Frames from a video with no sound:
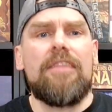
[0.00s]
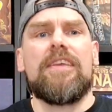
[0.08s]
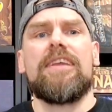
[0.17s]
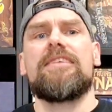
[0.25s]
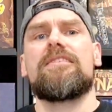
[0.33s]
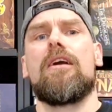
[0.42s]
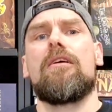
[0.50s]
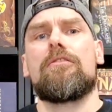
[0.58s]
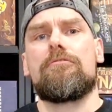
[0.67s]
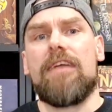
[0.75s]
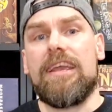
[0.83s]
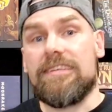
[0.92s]
These are
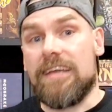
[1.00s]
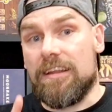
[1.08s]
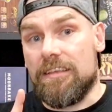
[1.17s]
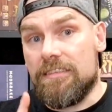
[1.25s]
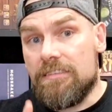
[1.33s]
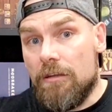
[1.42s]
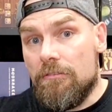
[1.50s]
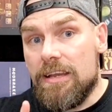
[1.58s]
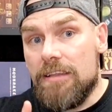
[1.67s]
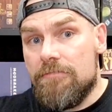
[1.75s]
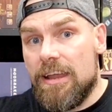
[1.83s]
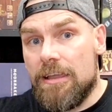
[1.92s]
great, and I
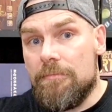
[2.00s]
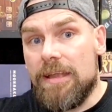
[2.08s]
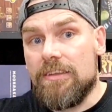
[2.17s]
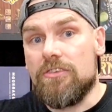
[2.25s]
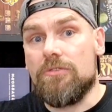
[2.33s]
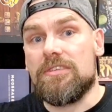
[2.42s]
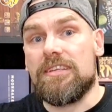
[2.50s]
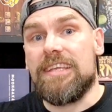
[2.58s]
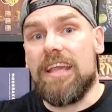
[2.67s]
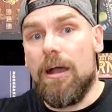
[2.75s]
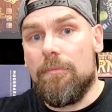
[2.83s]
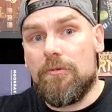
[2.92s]
thoroughly recommend using
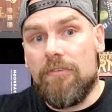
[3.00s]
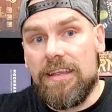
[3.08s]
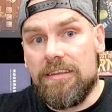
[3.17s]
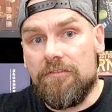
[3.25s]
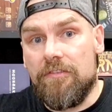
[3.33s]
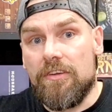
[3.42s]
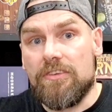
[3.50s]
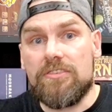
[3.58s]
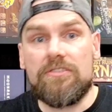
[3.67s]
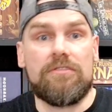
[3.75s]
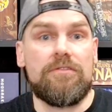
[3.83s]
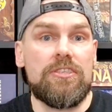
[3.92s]
the upgraded
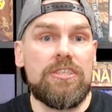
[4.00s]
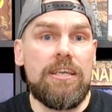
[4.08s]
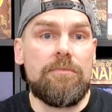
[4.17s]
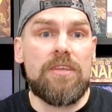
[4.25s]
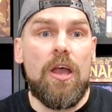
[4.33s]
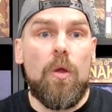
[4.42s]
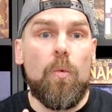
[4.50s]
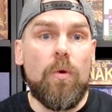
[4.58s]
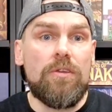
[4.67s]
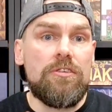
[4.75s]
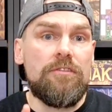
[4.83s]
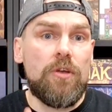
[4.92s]
versions of the ships
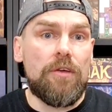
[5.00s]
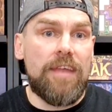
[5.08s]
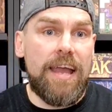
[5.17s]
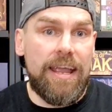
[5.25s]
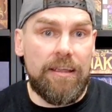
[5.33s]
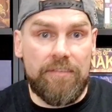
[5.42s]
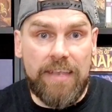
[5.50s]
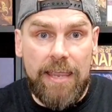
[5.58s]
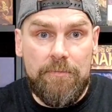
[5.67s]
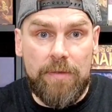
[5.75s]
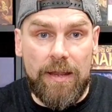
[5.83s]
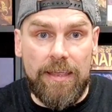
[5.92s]
once you've got the hang of
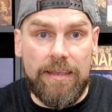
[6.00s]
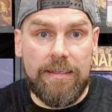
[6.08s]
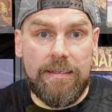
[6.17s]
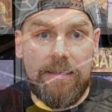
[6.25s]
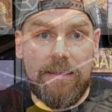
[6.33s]
gameplay.